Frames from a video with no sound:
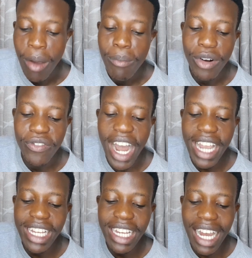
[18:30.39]

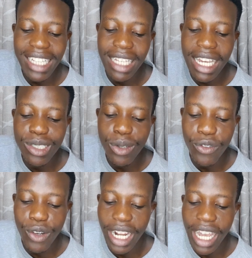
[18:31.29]
providing a sense of
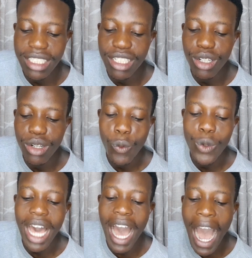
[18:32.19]
connection
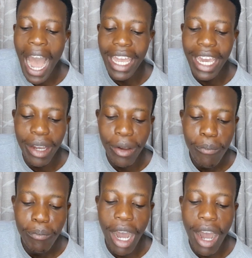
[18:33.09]
with a higher
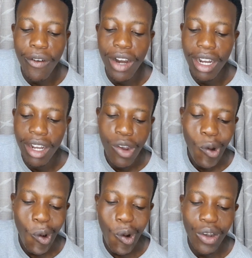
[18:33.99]
power
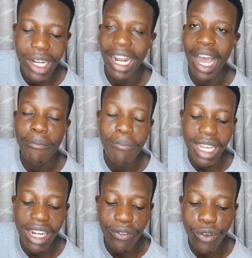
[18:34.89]
or a
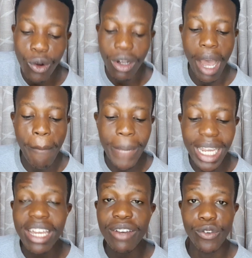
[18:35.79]

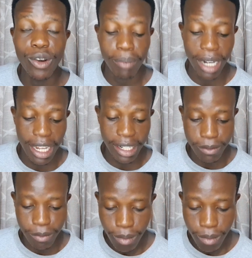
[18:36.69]
meaningful plan.